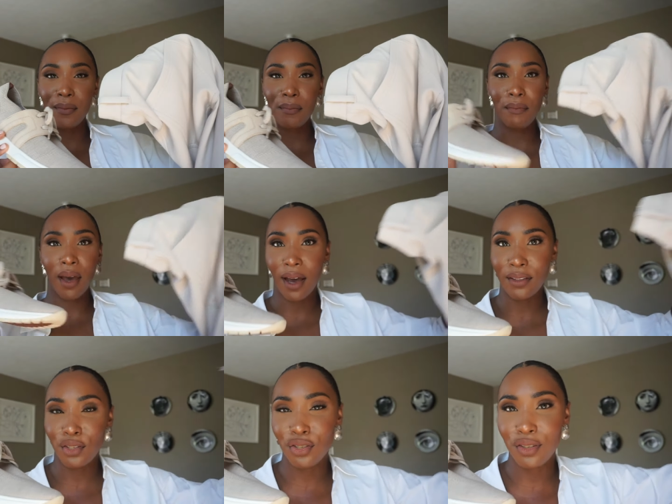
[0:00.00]

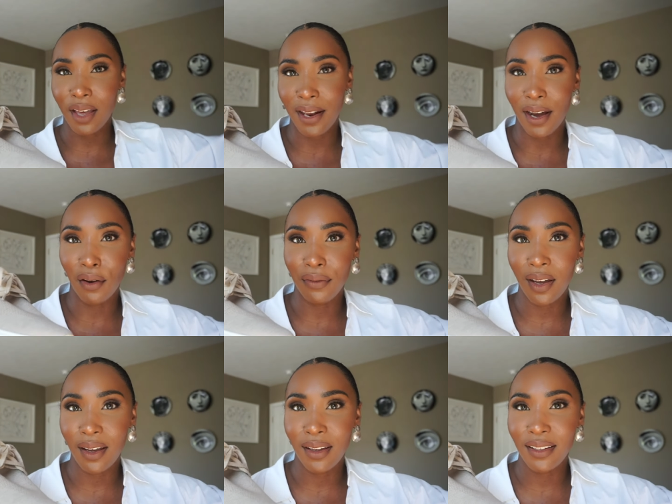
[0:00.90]
match that
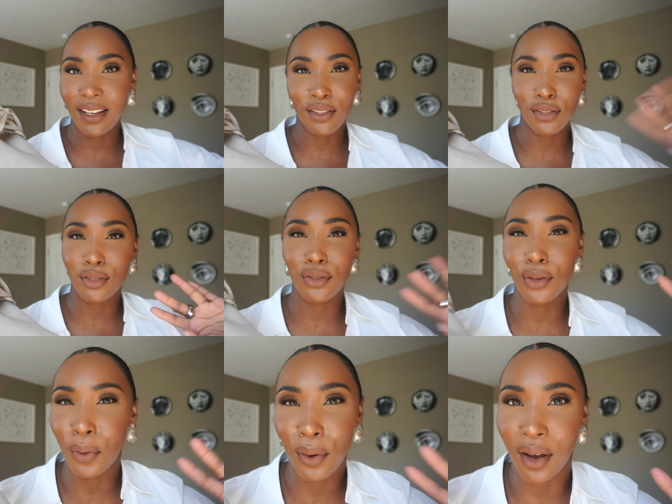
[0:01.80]
outfit. It's
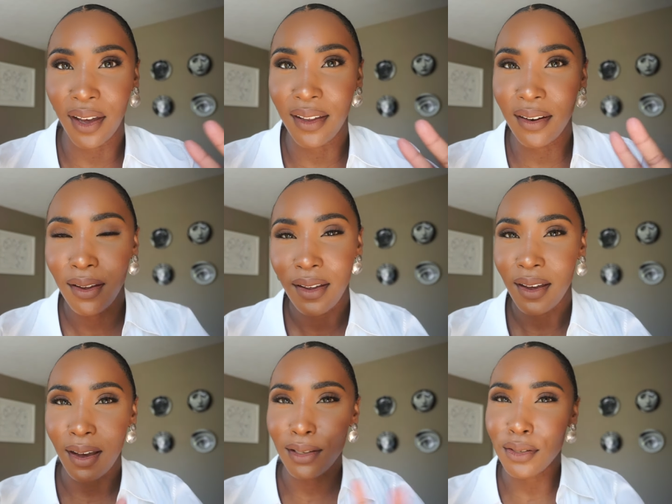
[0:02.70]
so good.
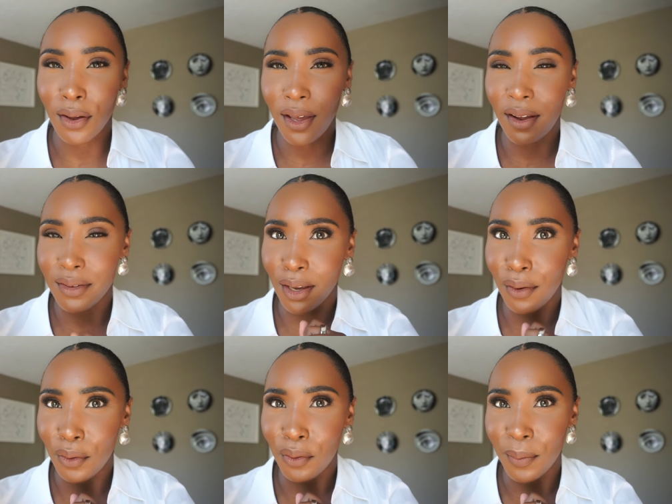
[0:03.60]
I saw that I was like,
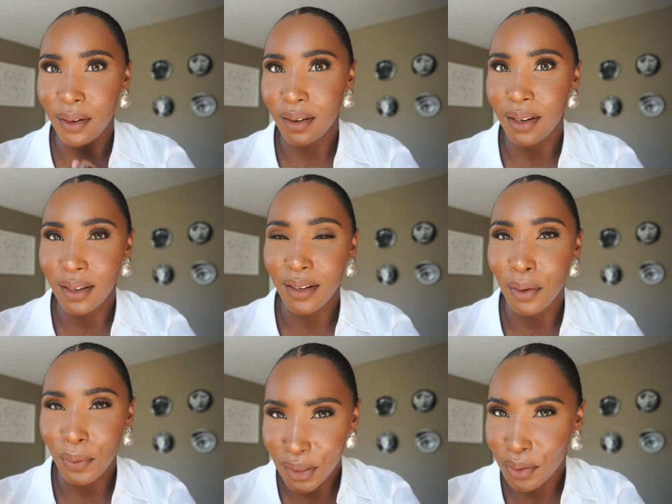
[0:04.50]
oh my God, I
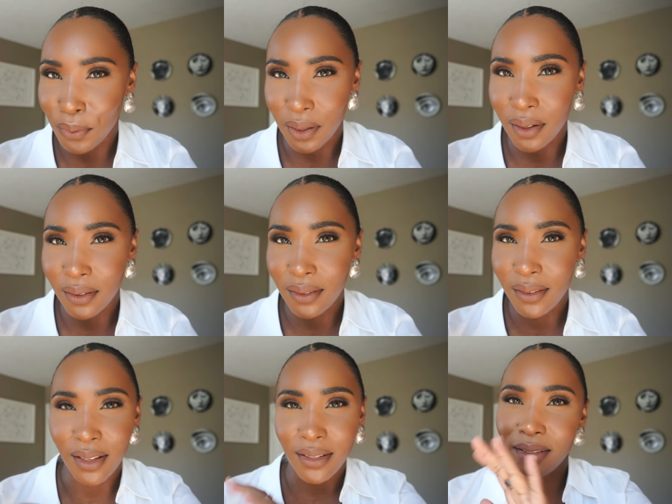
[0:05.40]
cannot wait to wear
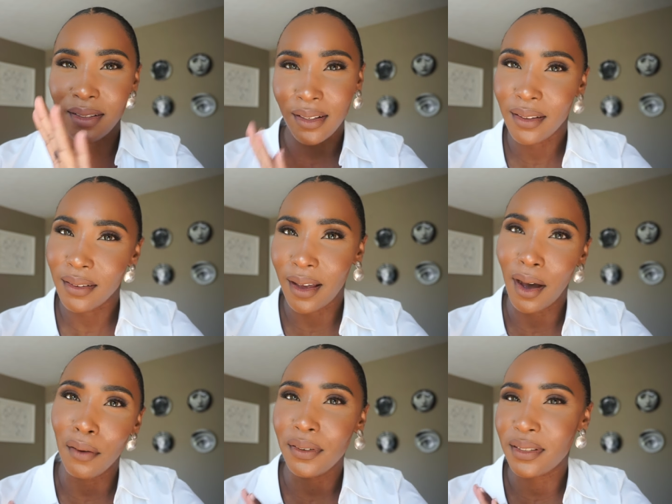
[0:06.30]
this
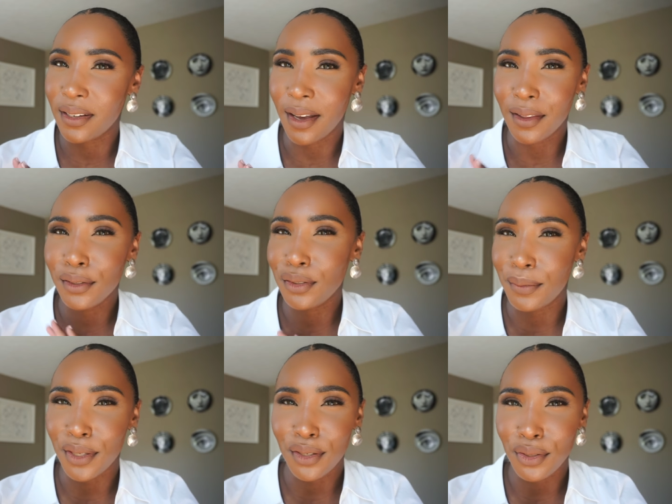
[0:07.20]
outfit together. It's
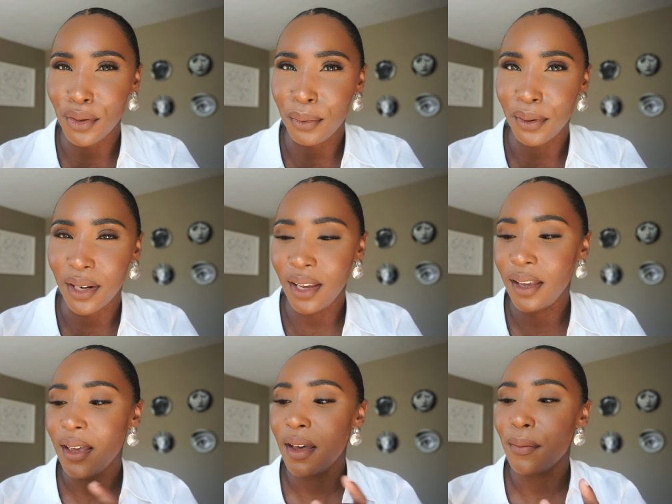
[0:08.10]
going to be so pretty.
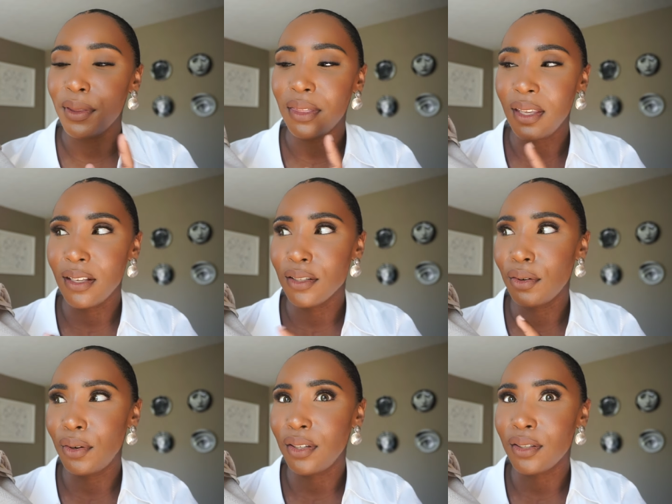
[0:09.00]
But these are
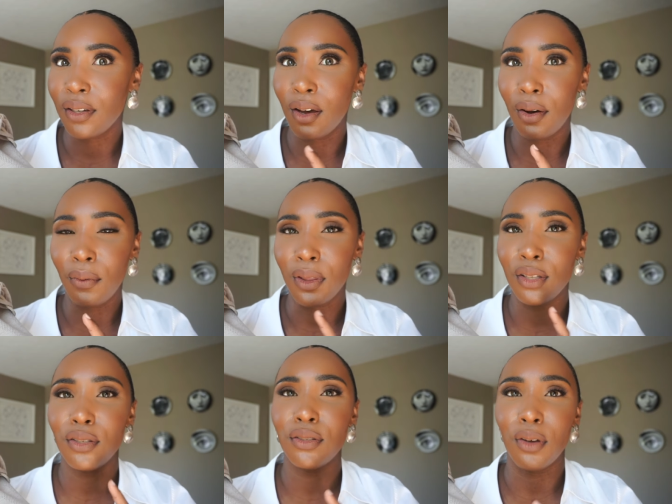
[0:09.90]
going to go with
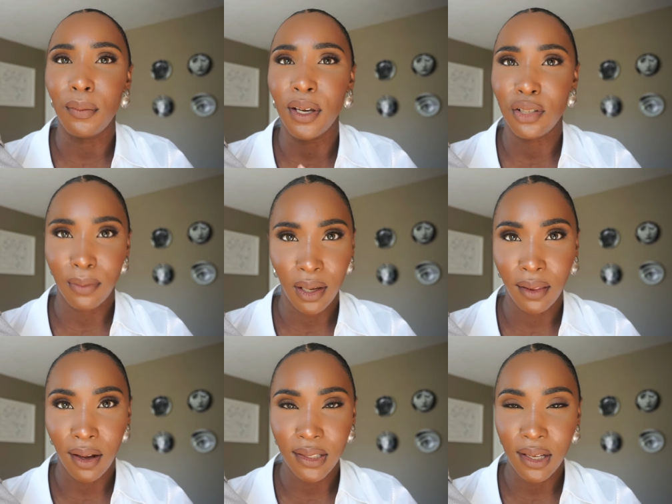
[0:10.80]
so much in my
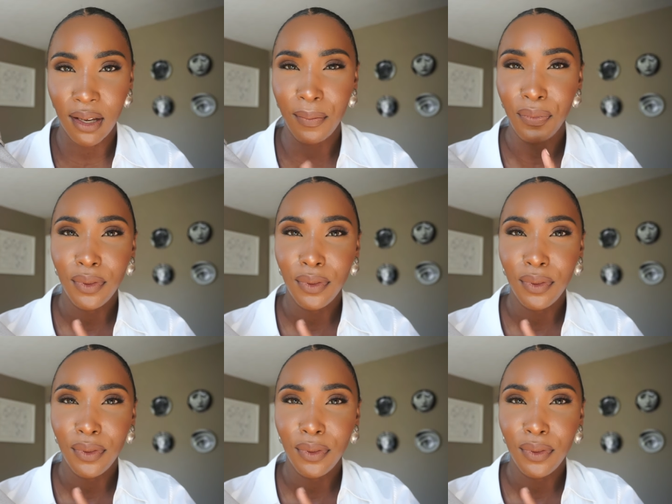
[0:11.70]
closet